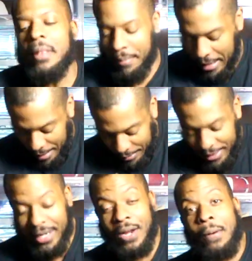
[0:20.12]
Man, I'm
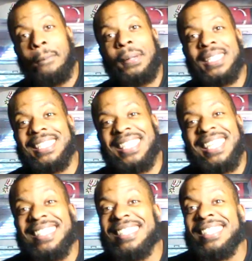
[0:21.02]
looking all busted
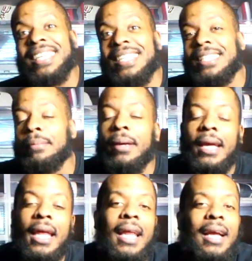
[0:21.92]
and disgusted,
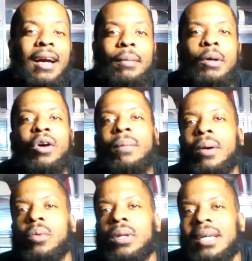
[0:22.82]
man. I had to come home
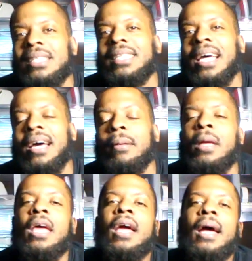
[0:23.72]
on lunchtime,
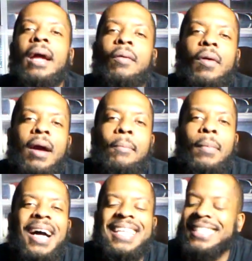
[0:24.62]
grab
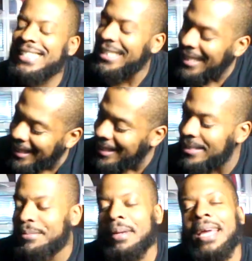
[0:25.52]
my
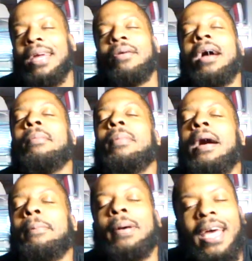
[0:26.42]
sneakers, man, grab
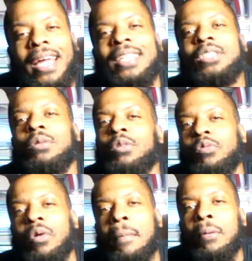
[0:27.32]
my package off the
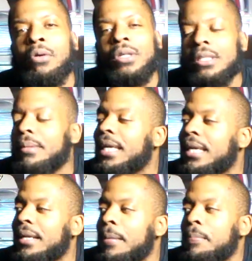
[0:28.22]
front porch,
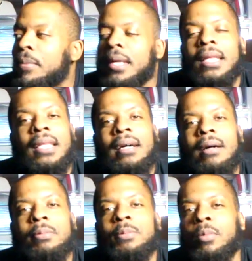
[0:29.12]
man. The
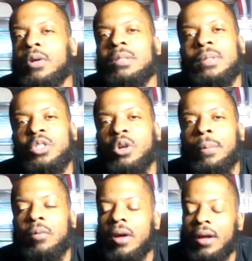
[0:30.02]
ups boys be
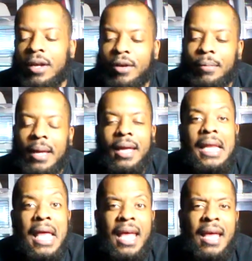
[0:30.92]
tripping around here, man.